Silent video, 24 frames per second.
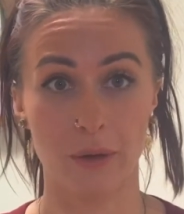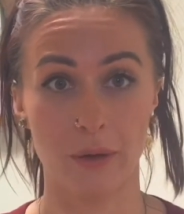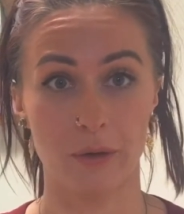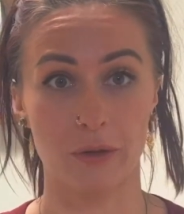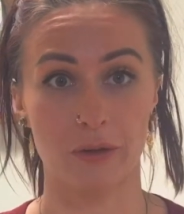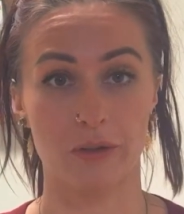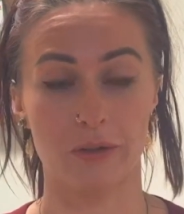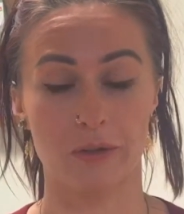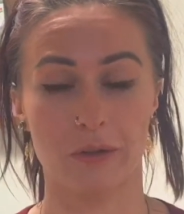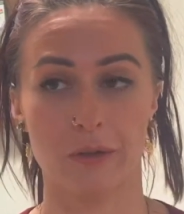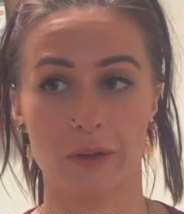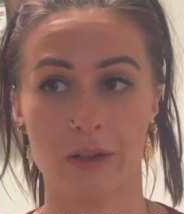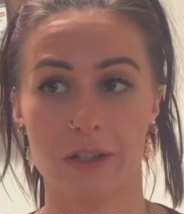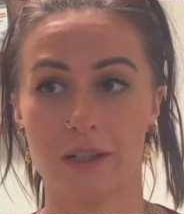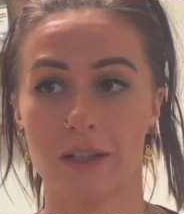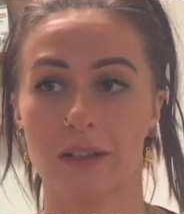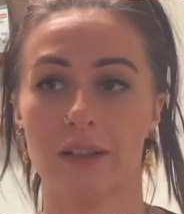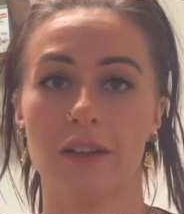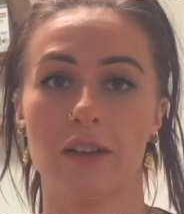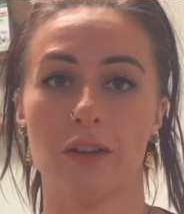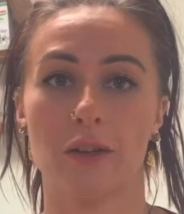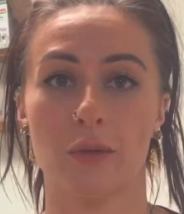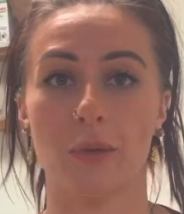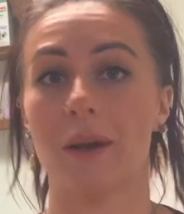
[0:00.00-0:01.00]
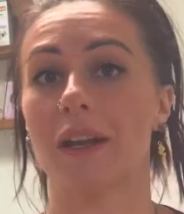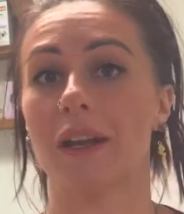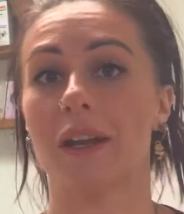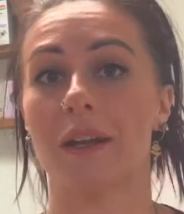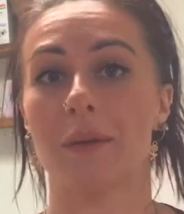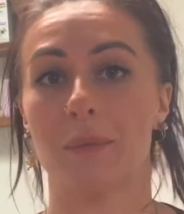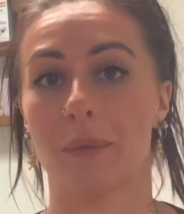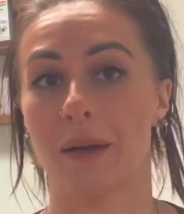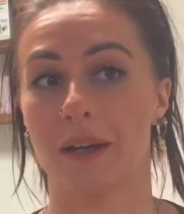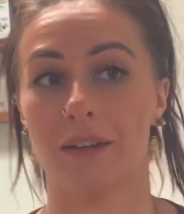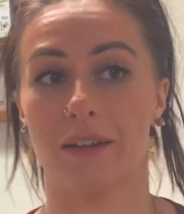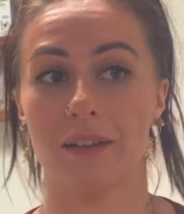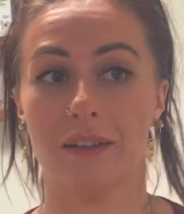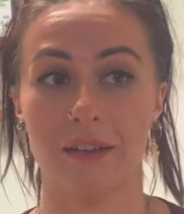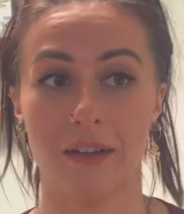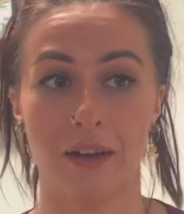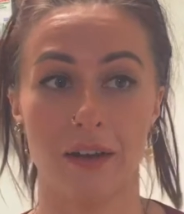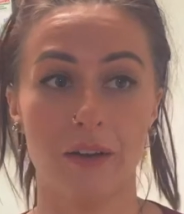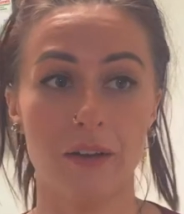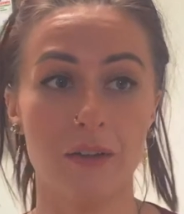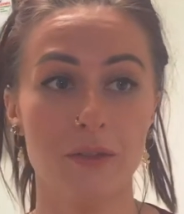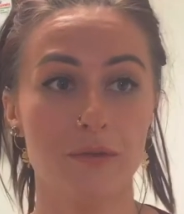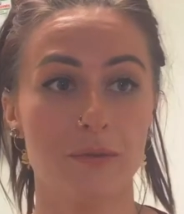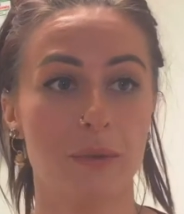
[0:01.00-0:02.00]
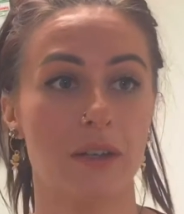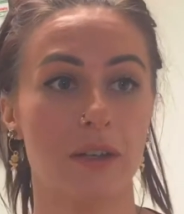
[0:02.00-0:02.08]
I was originally threading myself